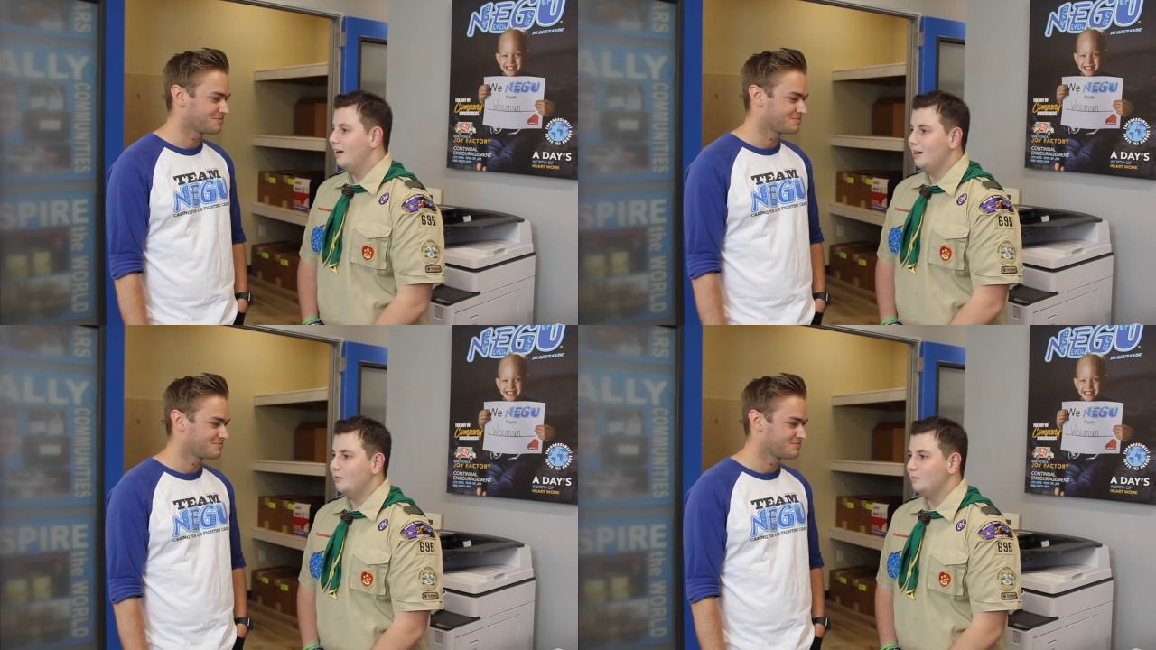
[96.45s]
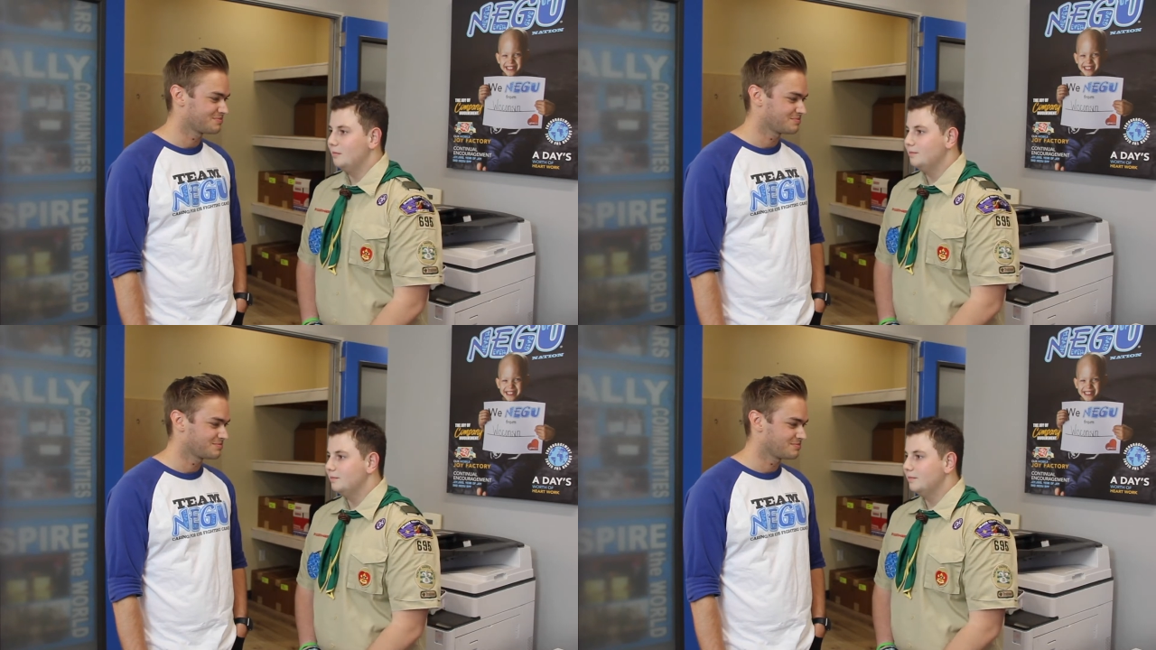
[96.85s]

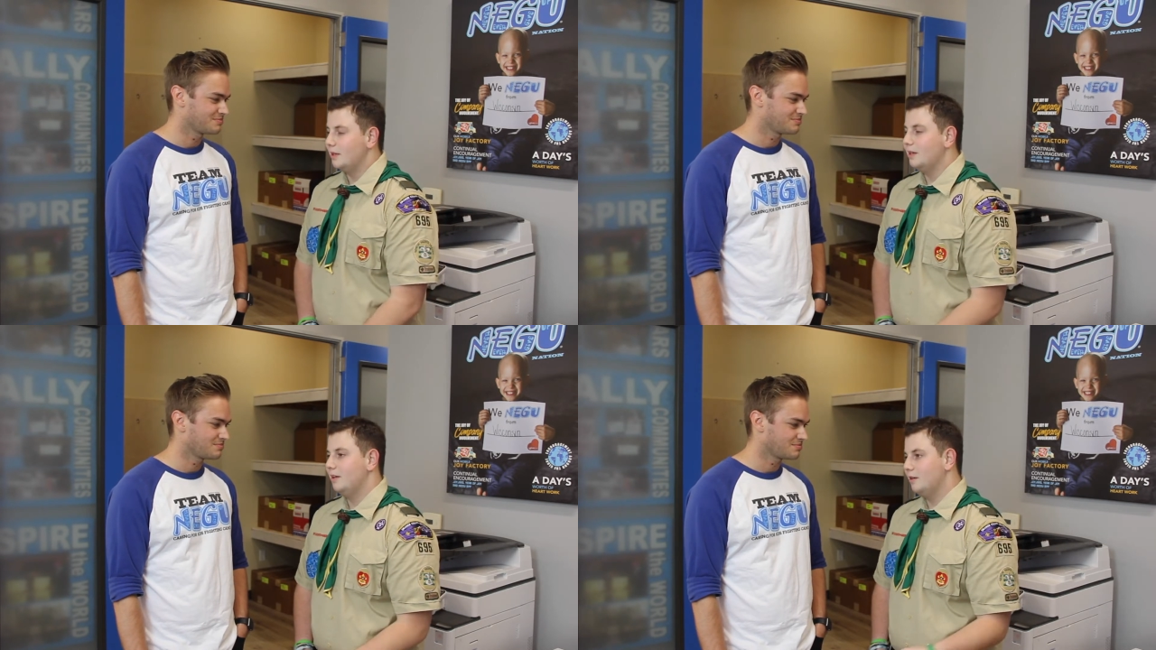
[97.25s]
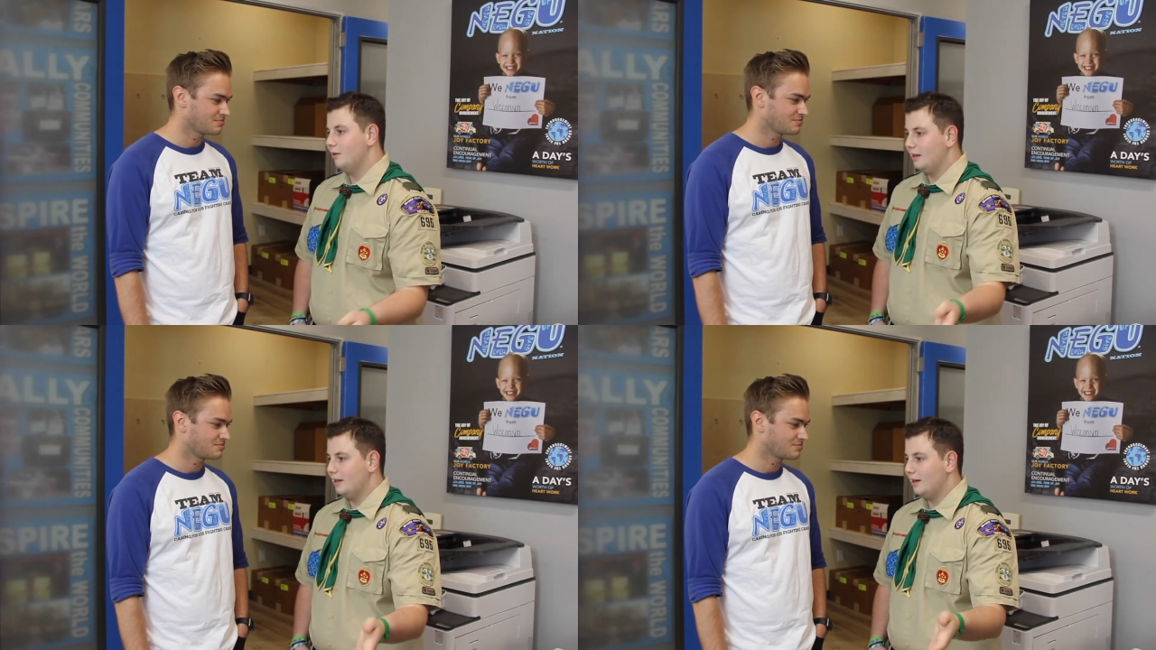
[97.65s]
Speaker 1: Um, like
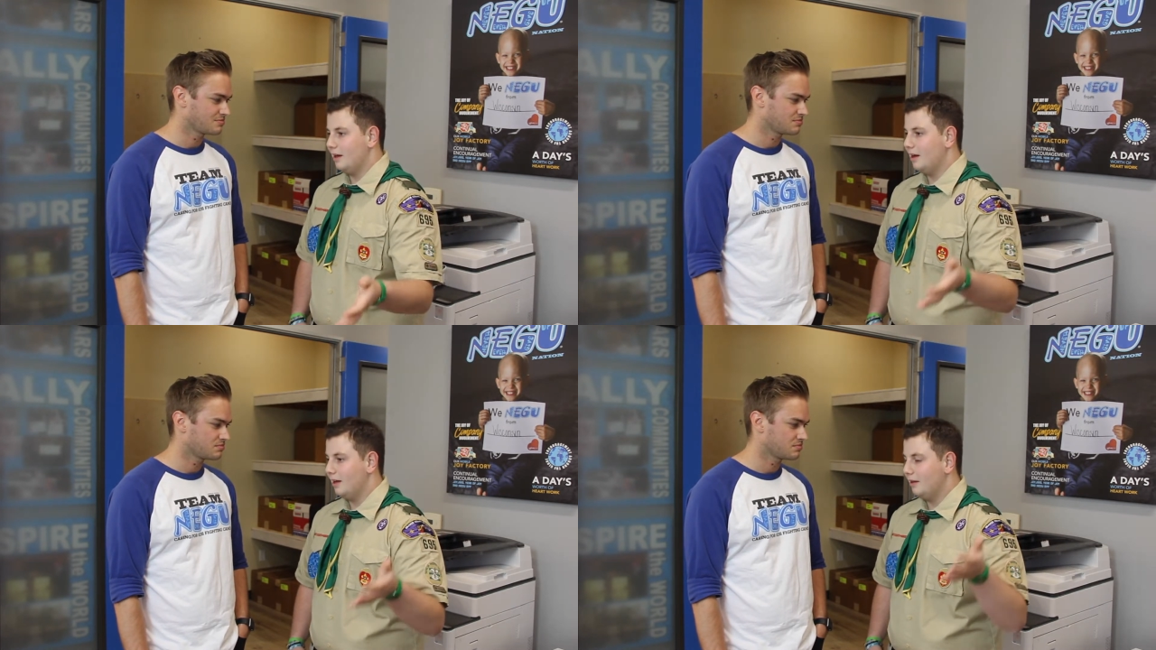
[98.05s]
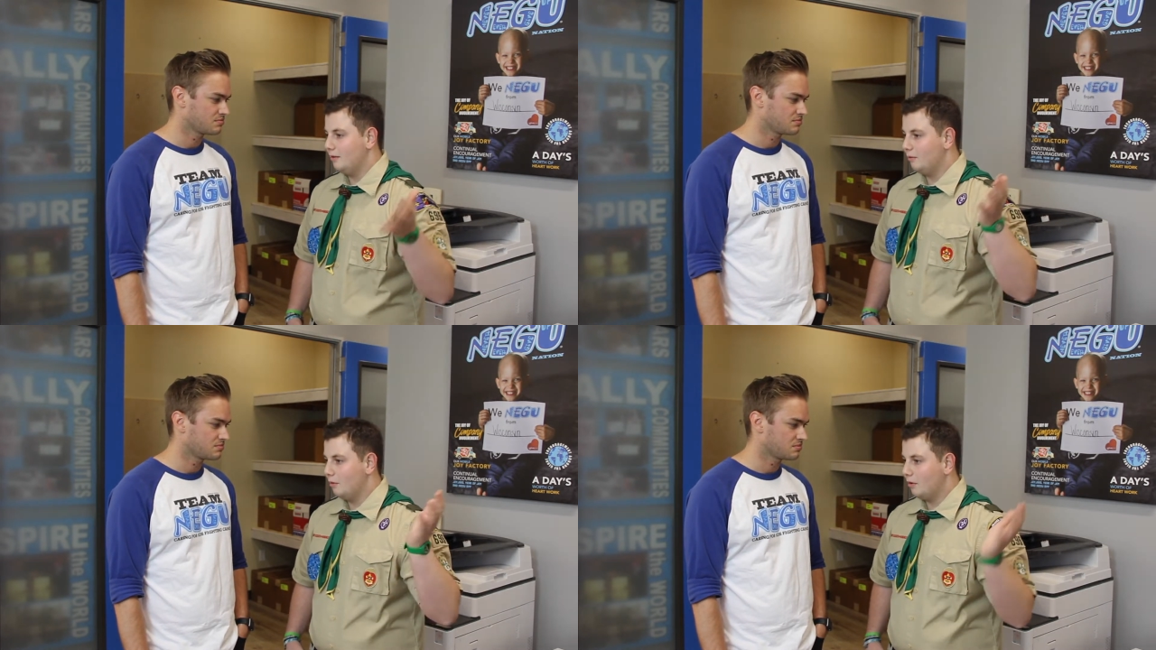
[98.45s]
NEGU, and then I